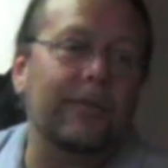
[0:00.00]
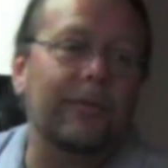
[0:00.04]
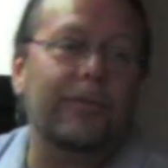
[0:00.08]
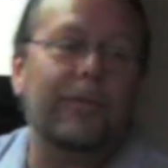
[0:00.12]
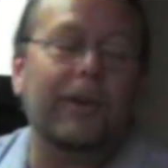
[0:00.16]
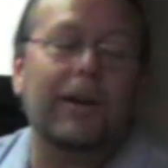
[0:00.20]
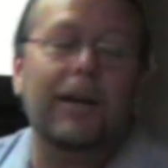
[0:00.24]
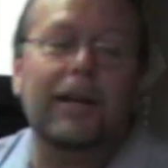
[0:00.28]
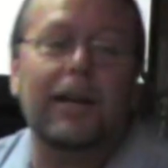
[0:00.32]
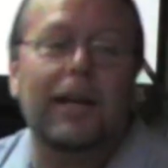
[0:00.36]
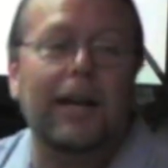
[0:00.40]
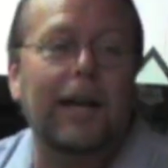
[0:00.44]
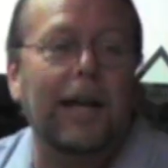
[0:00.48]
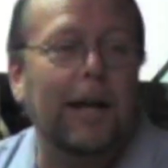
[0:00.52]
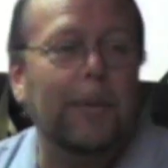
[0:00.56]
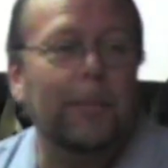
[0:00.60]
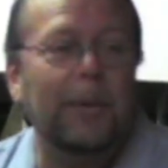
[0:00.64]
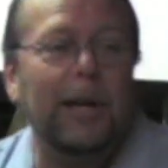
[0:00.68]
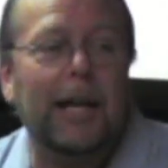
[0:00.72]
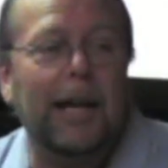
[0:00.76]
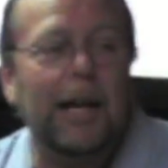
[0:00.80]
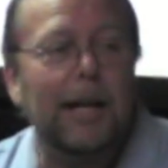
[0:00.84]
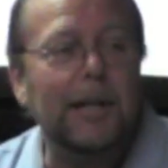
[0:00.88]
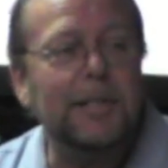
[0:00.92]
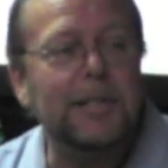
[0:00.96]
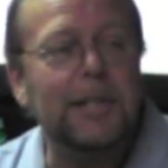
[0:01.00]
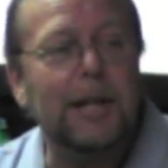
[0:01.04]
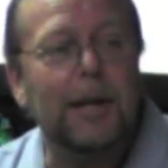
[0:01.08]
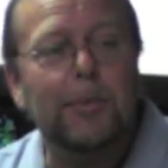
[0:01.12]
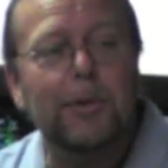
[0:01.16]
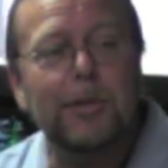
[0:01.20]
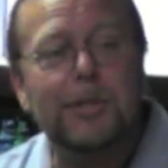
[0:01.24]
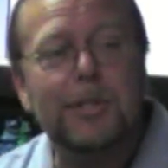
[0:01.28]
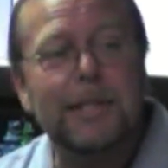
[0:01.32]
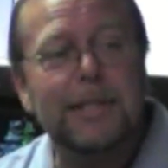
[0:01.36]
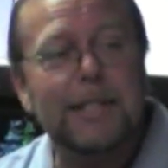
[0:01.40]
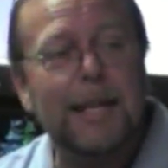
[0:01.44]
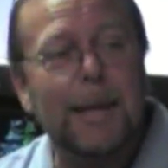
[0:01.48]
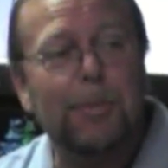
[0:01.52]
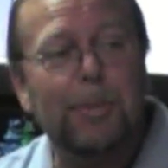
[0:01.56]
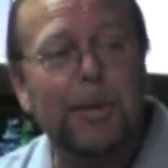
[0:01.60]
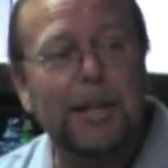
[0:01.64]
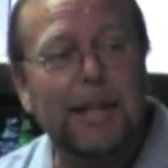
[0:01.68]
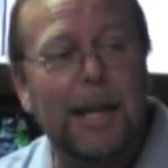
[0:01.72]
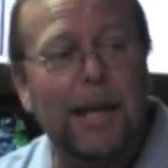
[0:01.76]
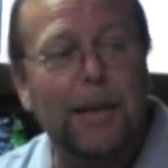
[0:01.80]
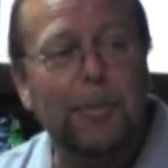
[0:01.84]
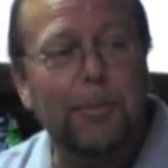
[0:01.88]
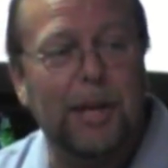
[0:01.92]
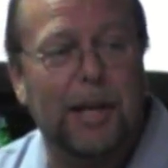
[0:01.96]
of, uh, I mean, Alzheimer's is
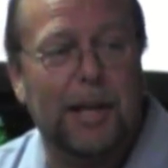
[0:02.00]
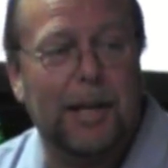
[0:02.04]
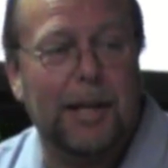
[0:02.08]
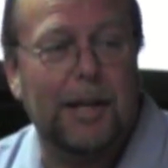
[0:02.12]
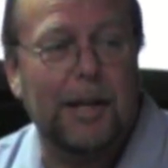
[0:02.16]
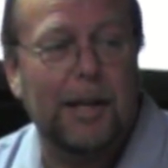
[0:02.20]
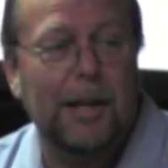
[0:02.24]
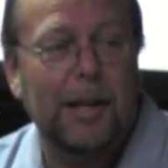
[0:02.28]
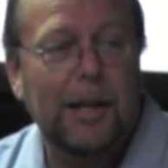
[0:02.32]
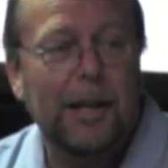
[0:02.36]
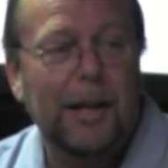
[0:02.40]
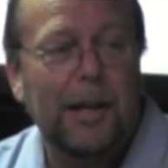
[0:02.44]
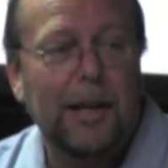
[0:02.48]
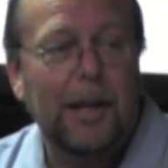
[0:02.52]
epidemic.